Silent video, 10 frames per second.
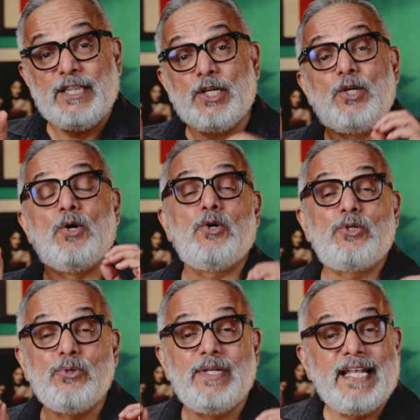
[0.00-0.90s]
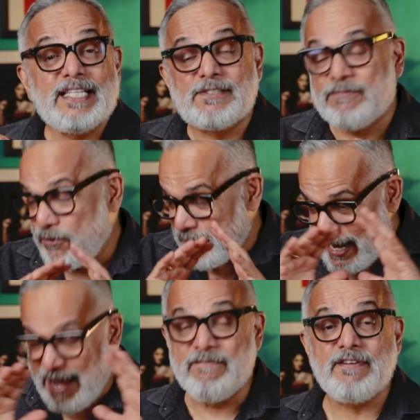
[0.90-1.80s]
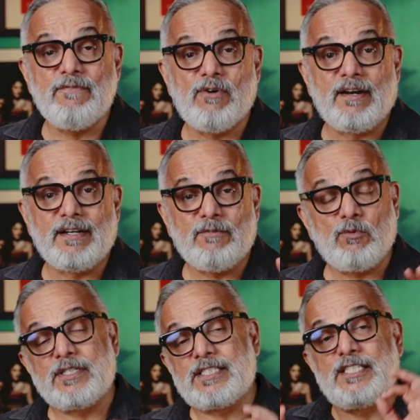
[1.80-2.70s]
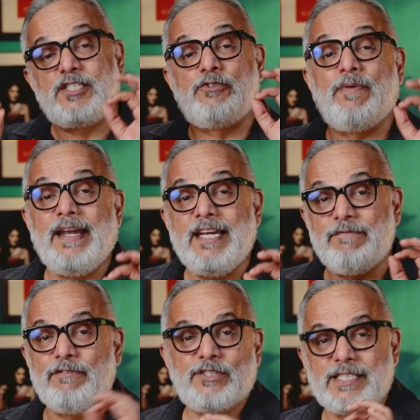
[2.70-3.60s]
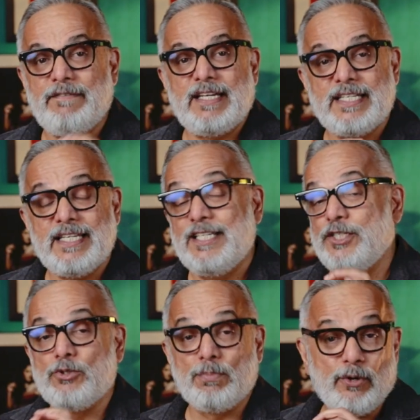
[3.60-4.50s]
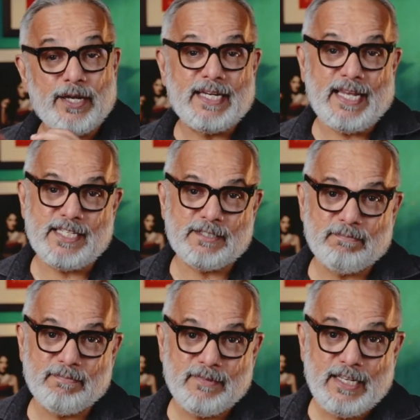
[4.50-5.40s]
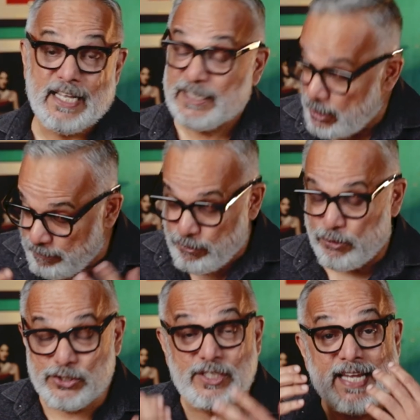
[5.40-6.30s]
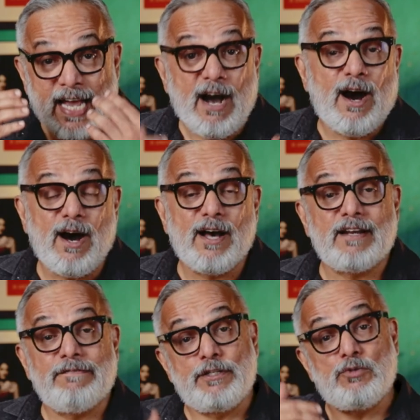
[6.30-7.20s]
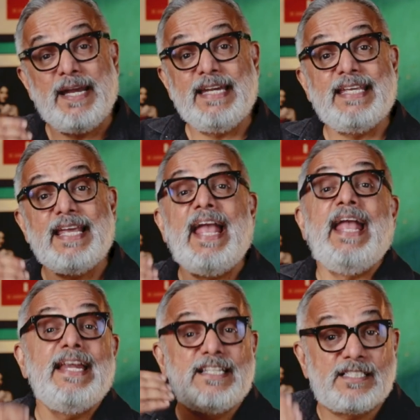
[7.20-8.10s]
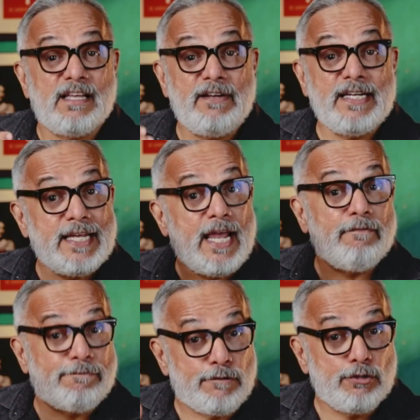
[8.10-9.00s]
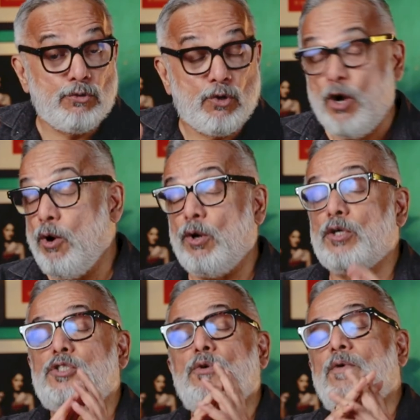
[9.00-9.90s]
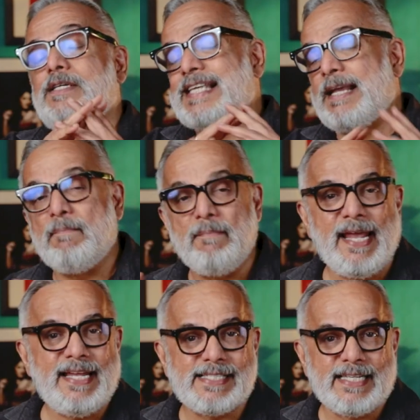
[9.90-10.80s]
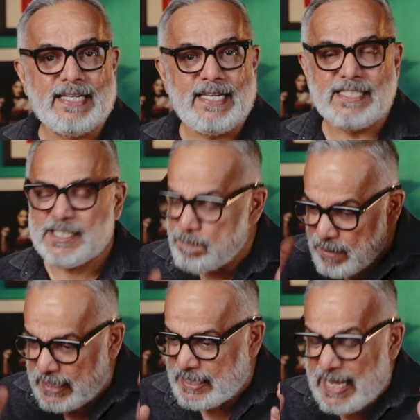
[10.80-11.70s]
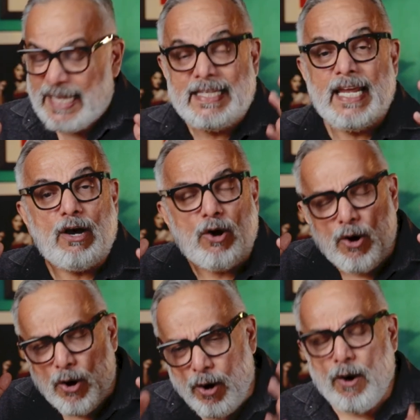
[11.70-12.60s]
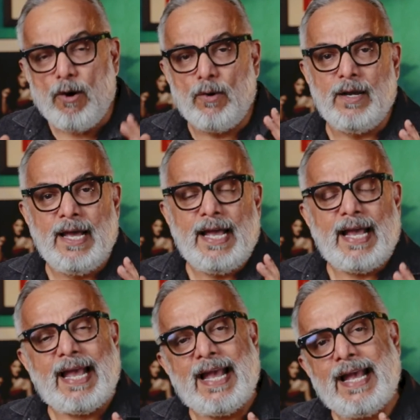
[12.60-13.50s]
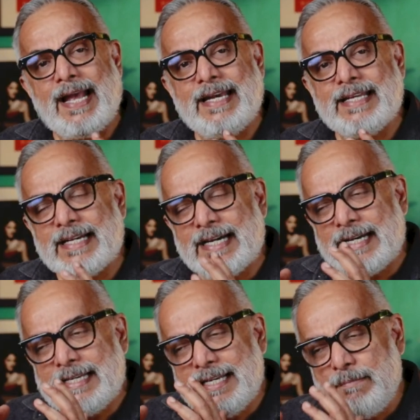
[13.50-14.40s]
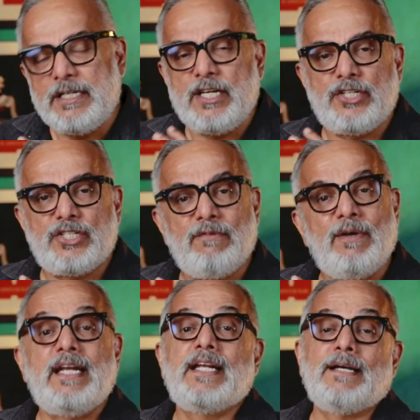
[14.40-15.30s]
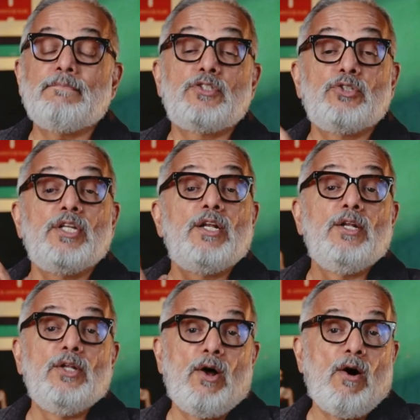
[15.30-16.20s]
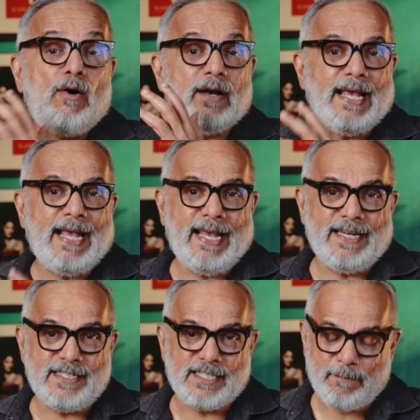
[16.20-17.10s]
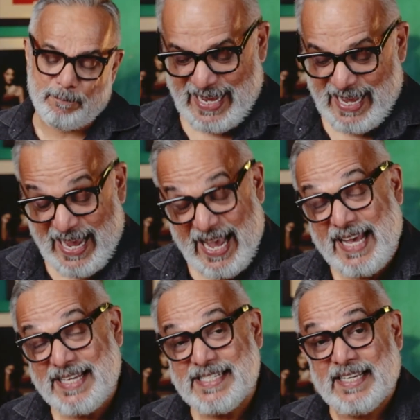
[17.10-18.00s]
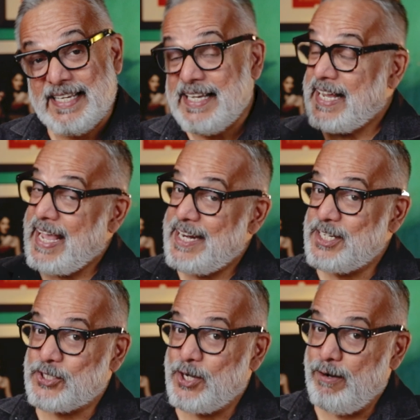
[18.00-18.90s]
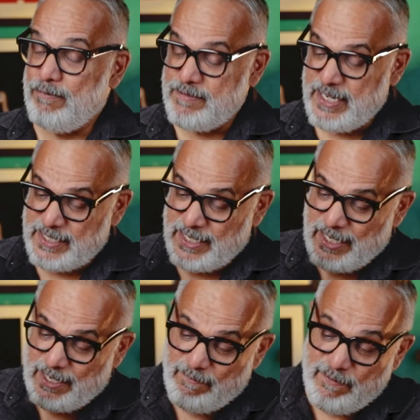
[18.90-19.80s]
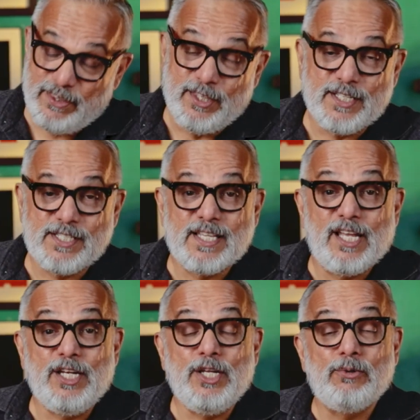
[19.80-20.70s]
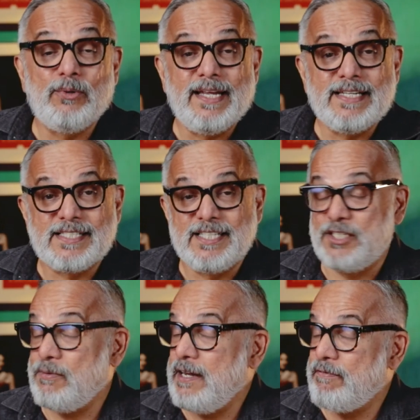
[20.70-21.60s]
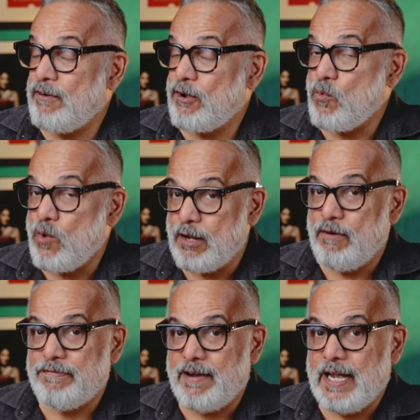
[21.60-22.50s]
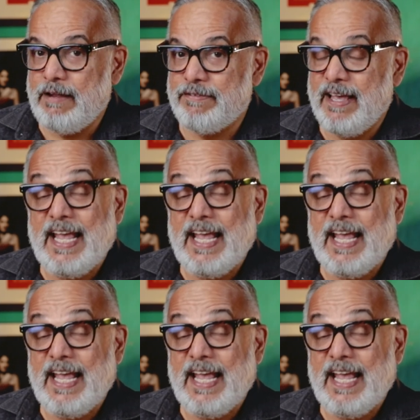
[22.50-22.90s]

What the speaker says: the go-to lens for everyone was the 2470 2.8. Then, of course, the RF-2870 F2 also was an amazing lens, but they all had a limitation when it comes to the long end. And Canon solved it with this new lens, the 24-105